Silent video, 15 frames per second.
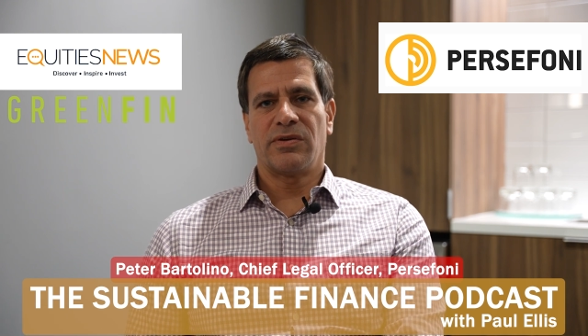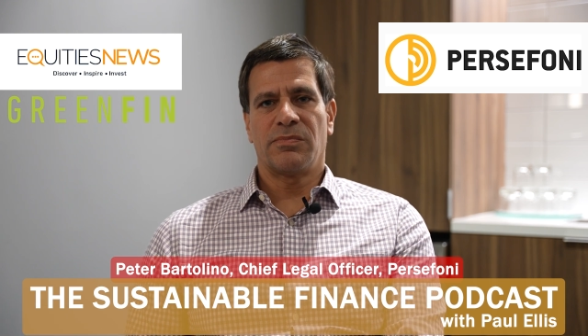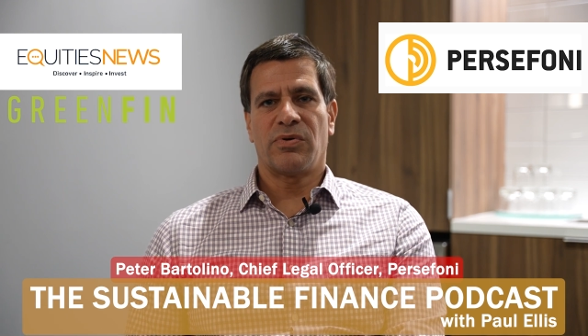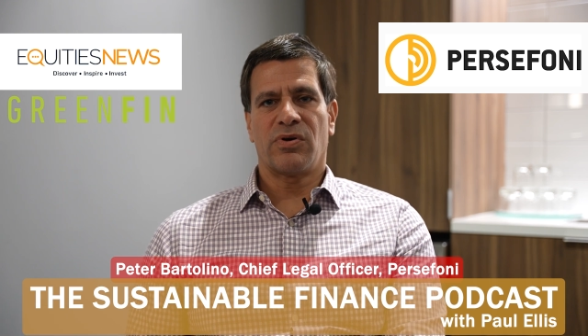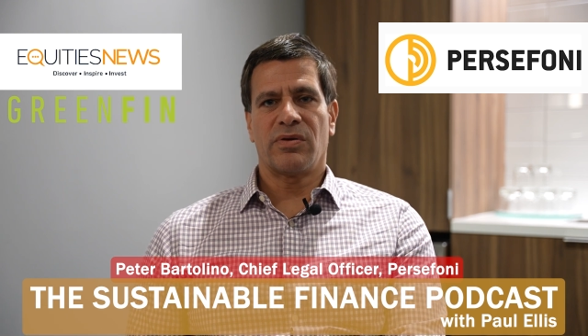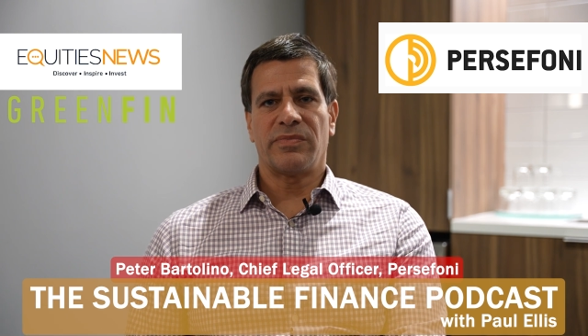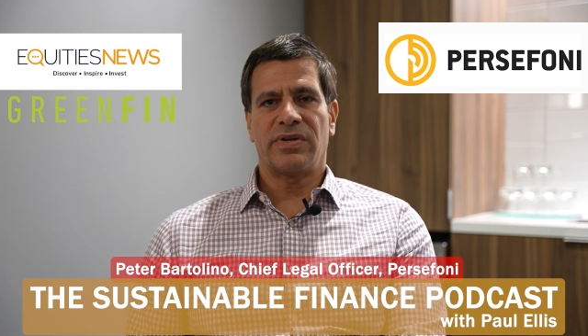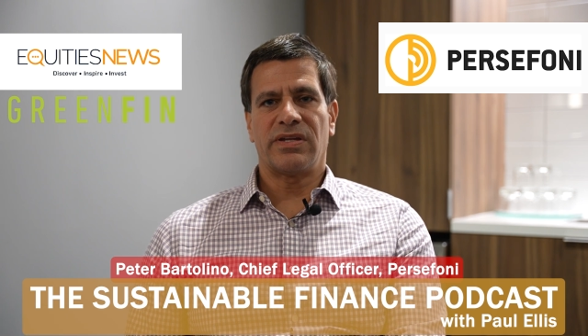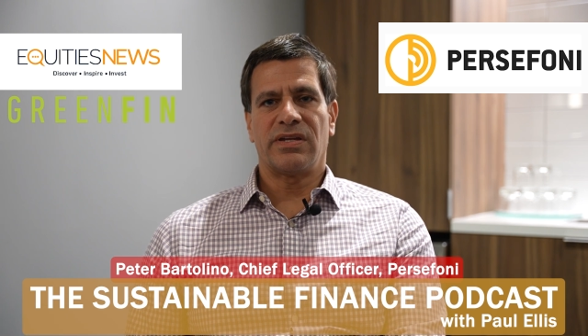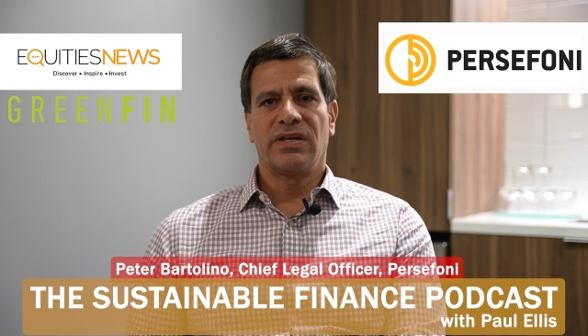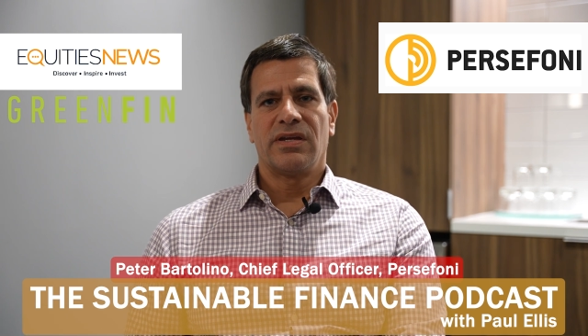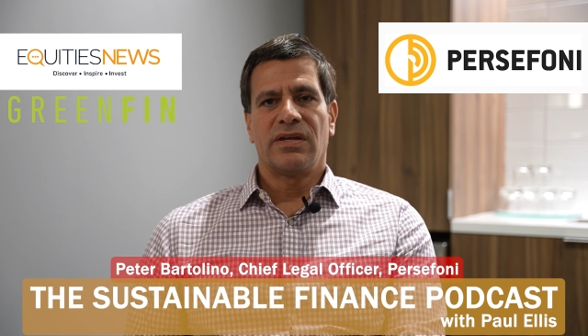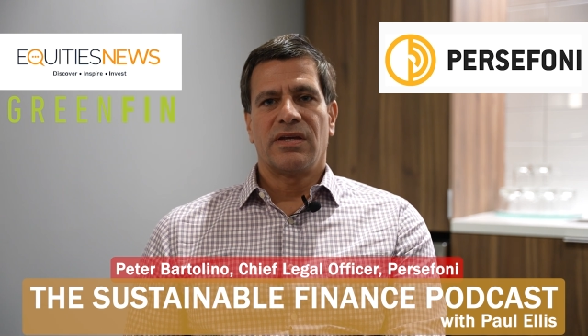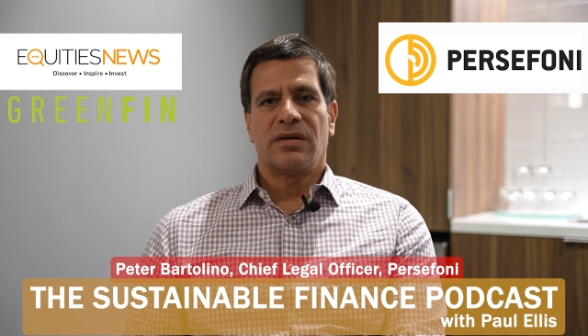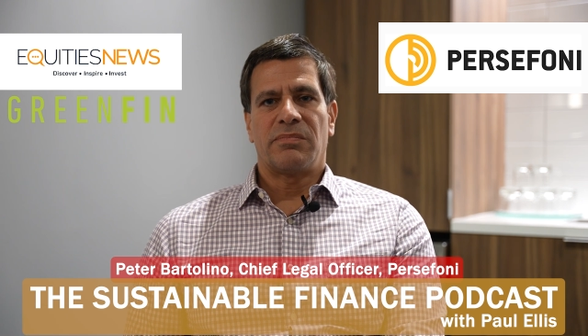department,
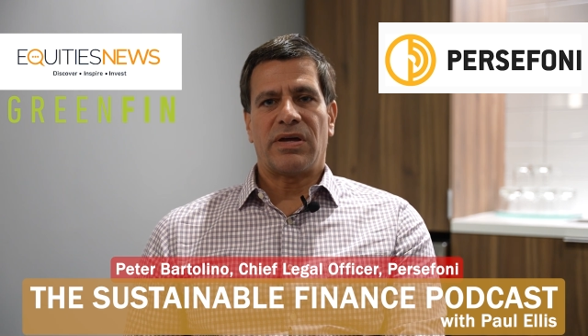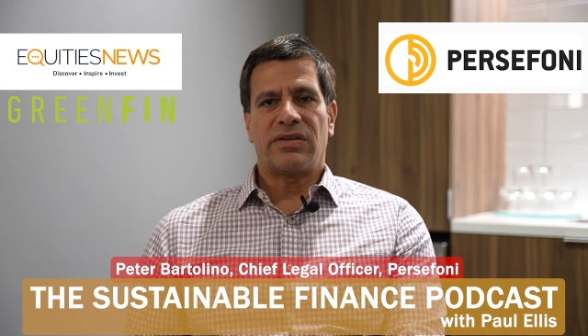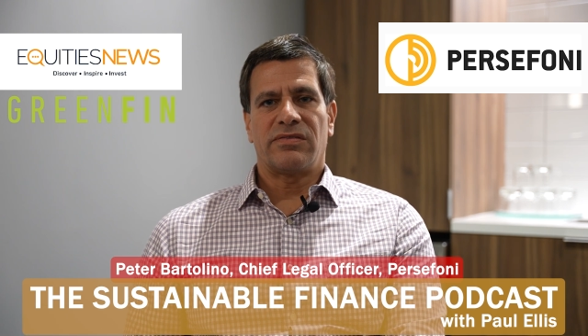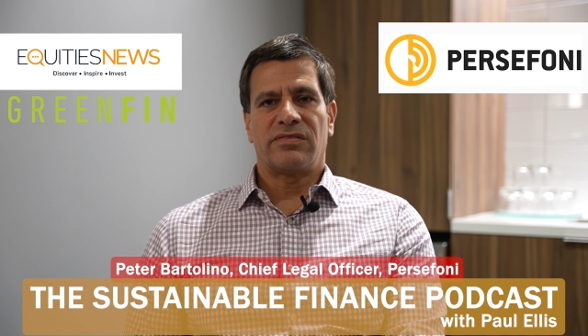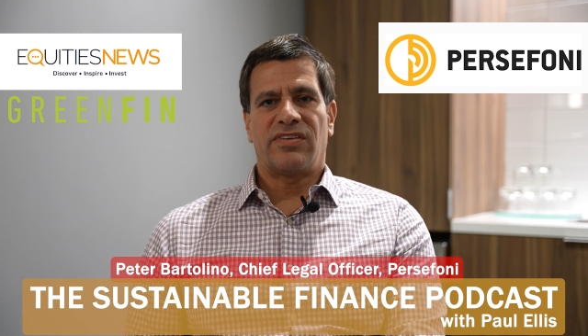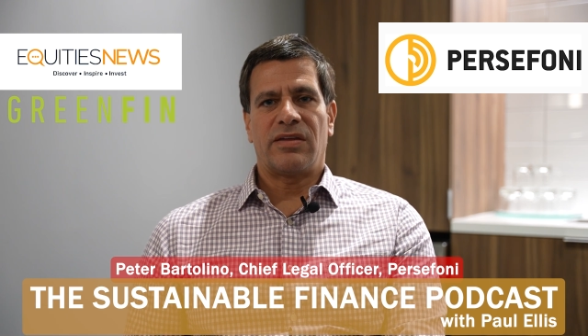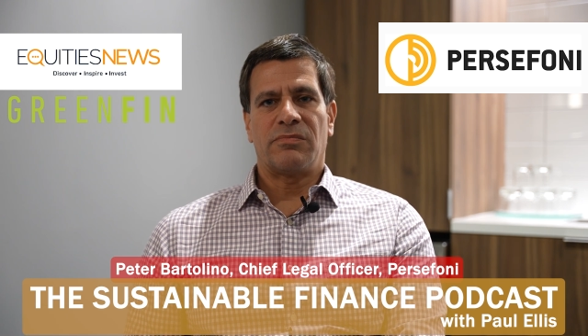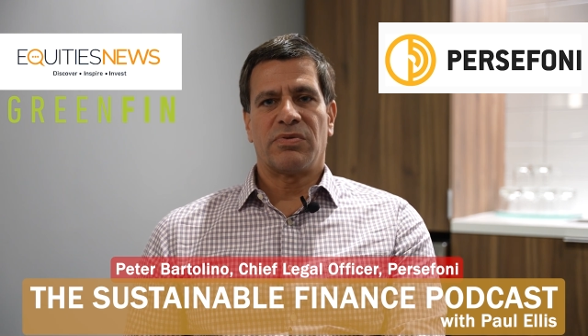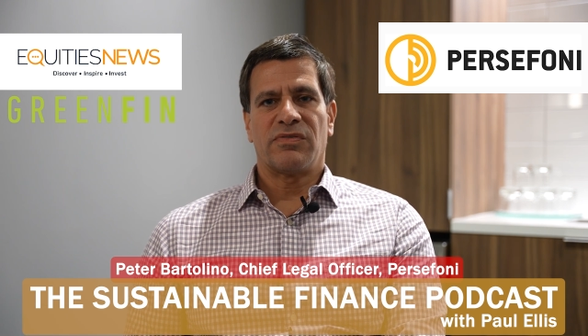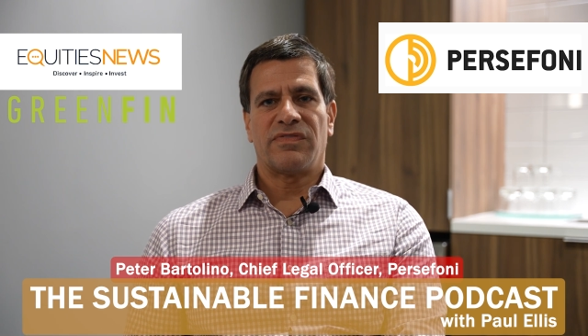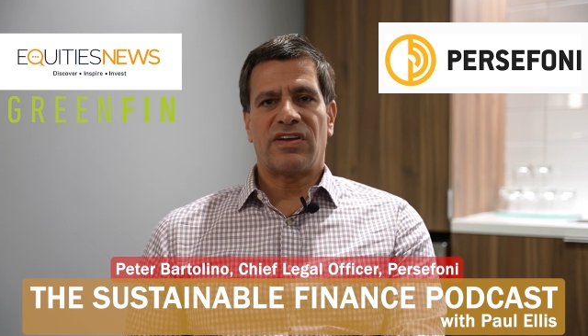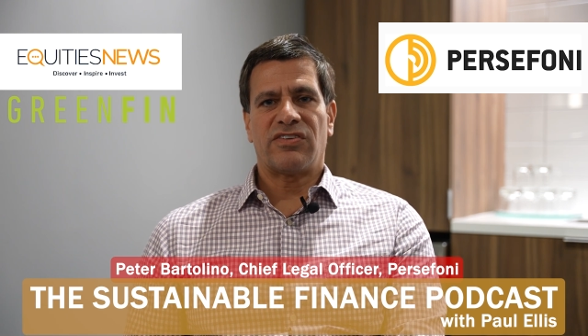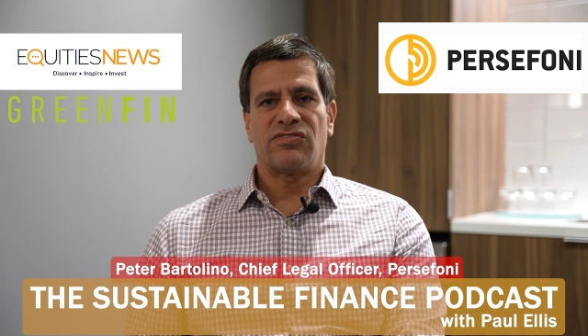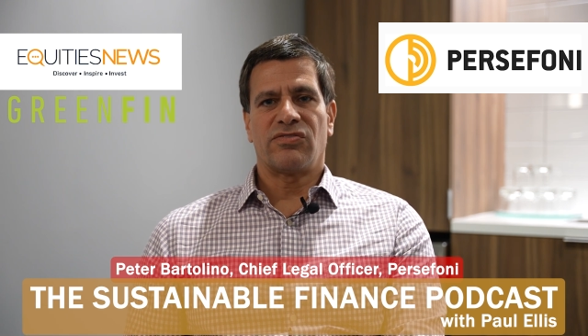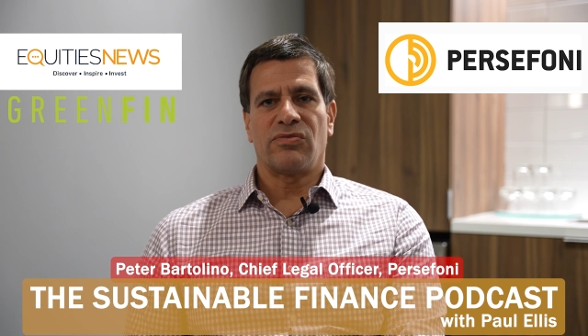about 10
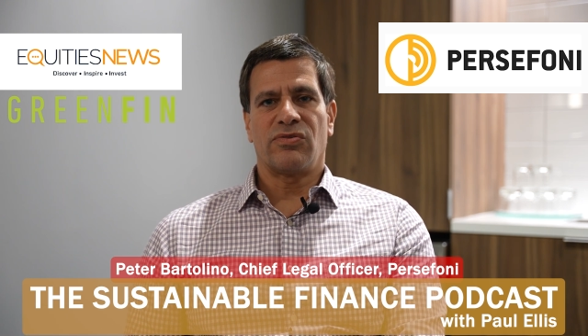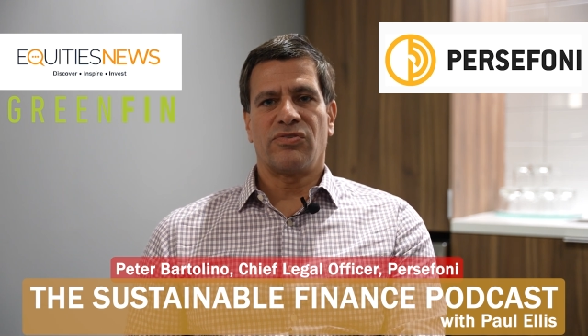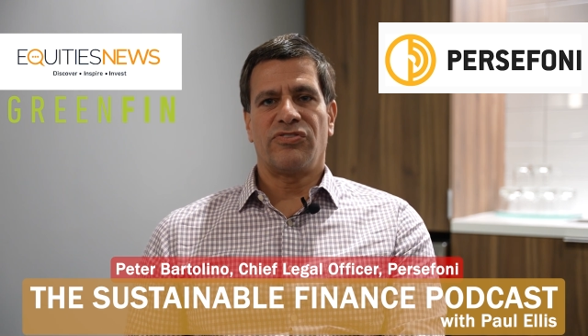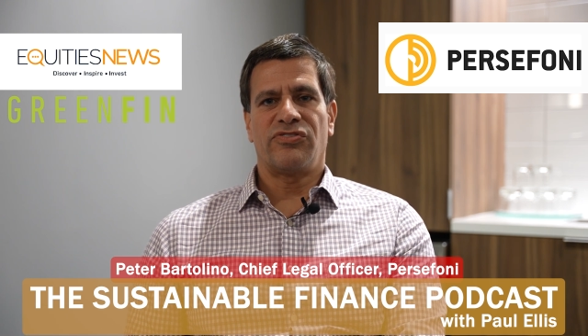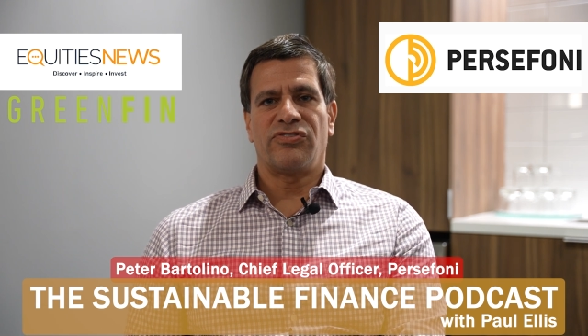professionals.